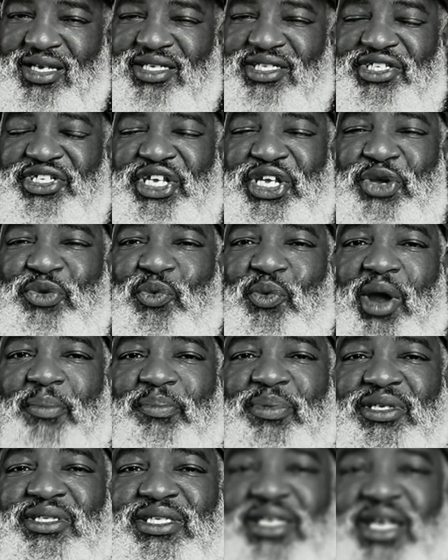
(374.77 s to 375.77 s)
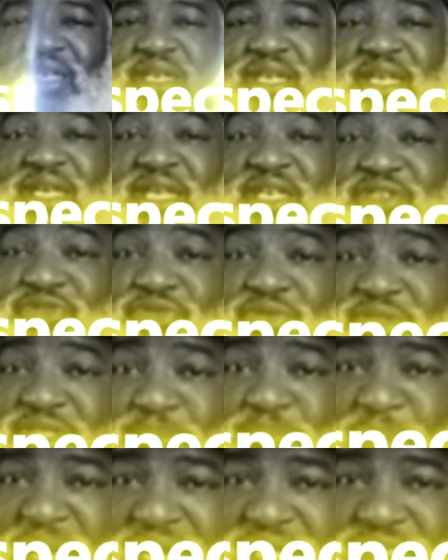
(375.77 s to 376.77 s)
she represents
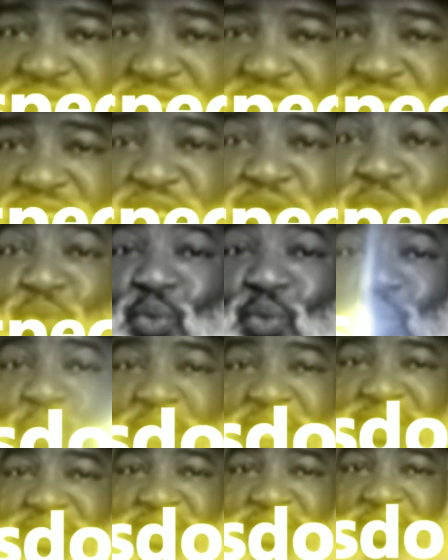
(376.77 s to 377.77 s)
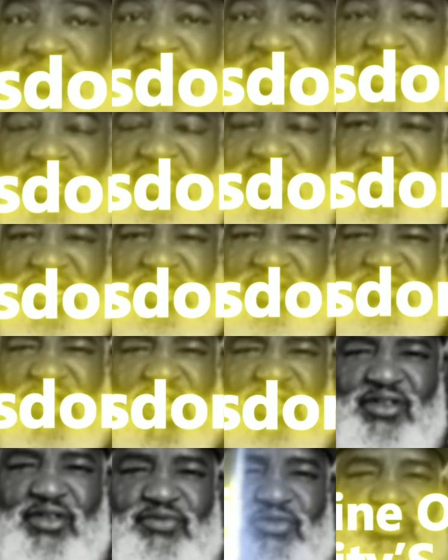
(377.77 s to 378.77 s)
introspection, wisdom, the
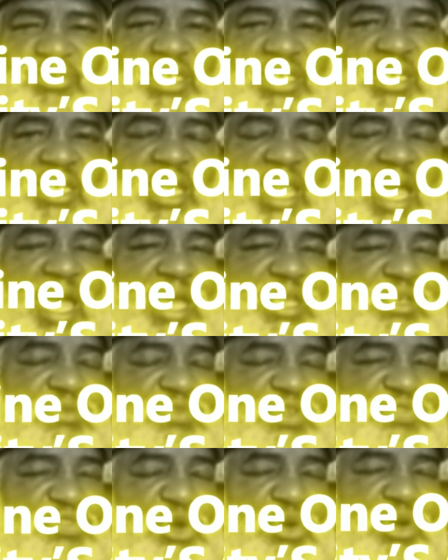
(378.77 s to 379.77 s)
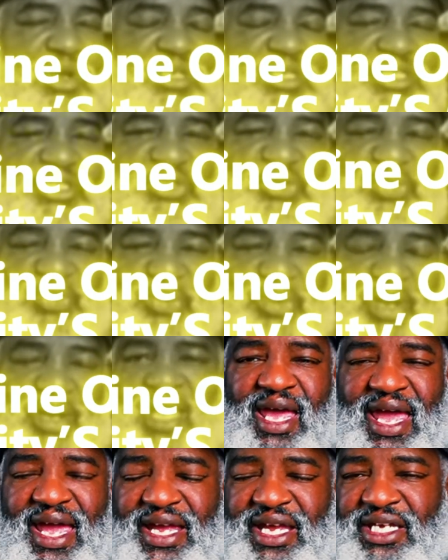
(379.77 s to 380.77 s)
inevitable decline of authority's grip.
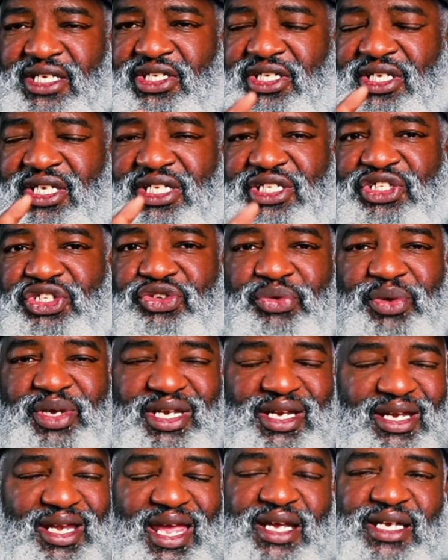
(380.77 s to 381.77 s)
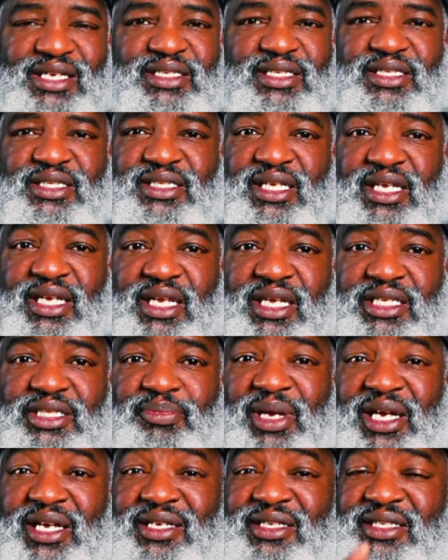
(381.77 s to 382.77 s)
Aging is treated like a disease
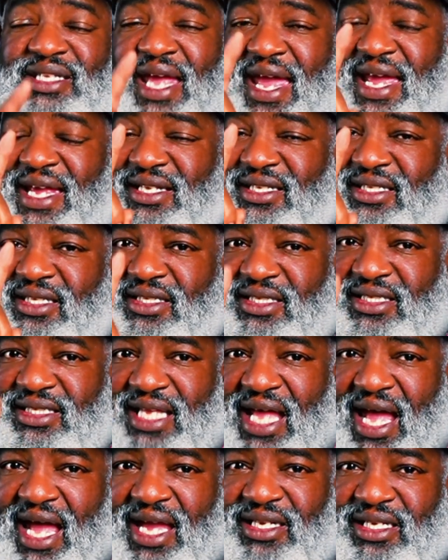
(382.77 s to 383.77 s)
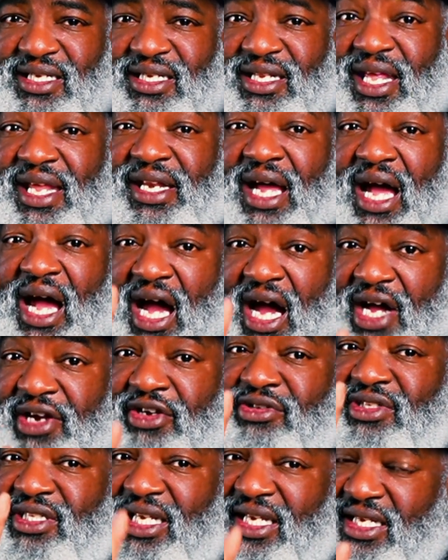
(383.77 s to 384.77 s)
because a society that
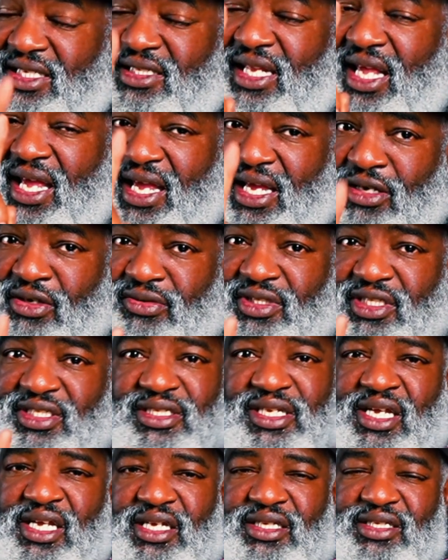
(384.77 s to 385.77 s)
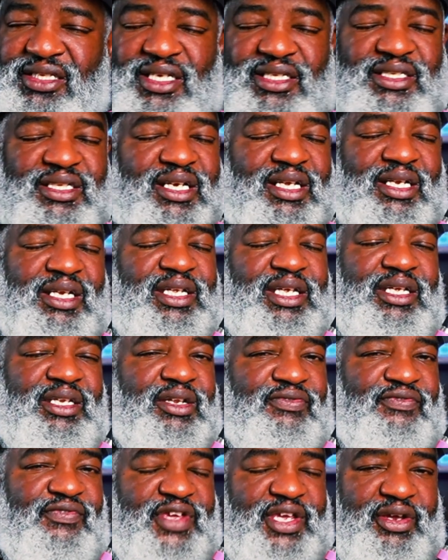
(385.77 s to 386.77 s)
honors its elders doesn't cling
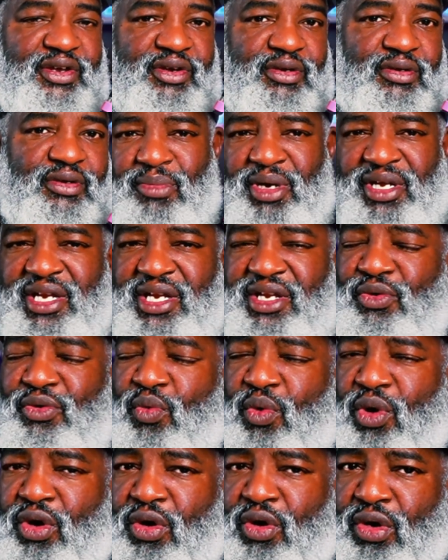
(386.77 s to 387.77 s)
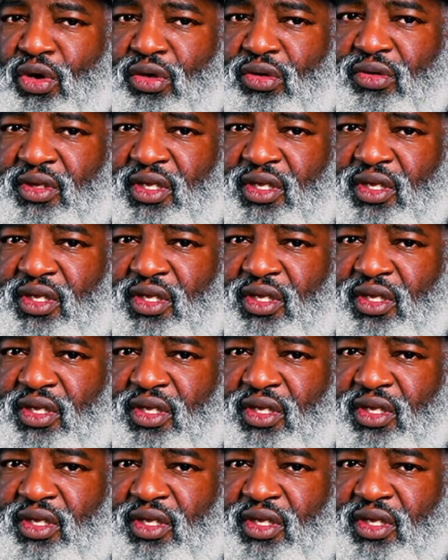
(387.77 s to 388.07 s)
to fear. But in a world